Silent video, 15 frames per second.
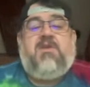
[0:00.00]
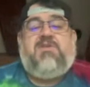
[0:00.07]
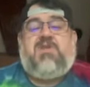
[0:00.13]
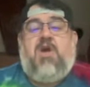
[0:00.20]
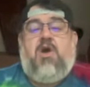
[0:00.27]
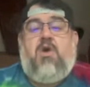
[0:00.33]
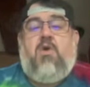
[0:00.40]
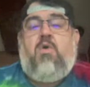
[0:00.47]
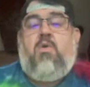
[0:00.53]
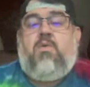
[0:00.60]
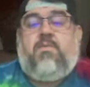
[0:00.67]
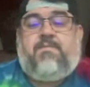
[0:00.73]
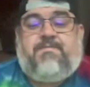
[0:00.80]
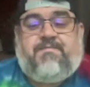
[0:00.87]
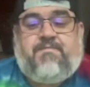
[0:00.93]
So
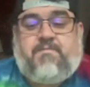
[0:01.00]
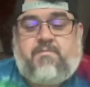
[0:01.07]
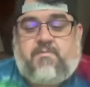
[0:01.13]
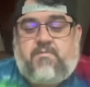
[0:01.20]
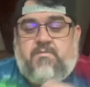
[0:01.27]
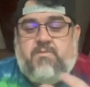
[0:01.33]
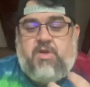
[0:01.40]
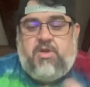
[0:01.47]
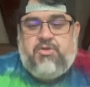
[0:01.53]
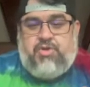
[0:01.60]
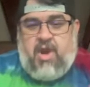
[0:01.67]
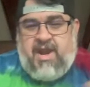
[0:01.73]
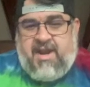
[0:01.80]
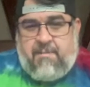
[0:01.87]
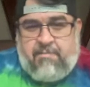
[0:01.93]

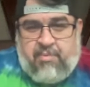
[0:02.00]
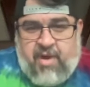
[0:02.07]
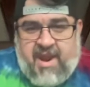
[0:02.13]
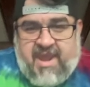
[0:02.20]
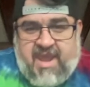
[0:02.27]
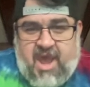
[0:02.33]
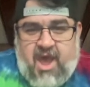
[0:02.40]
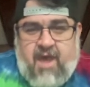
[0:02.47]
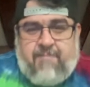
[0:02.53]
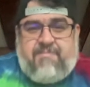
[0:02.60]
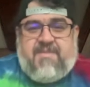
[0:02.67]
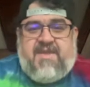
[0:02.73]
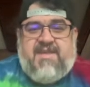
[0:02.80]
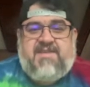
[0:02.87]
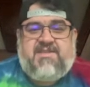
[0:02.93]
trying to break up
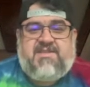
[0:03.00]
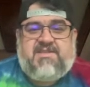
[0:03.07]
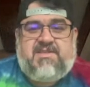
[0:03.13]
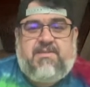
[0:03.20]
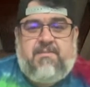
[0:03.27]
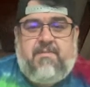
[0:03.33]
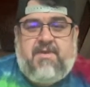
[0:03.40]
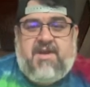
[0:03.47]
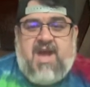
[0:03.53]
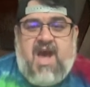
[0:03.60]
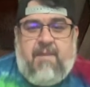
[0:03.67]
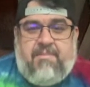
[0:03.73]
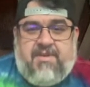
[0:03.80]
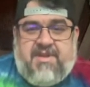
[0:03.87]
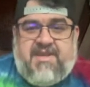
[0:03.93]
these
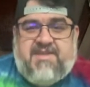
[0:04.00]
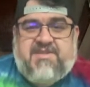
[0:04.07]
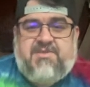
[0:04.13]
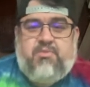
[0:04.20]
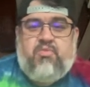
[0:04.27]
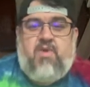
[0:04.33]
monopolies,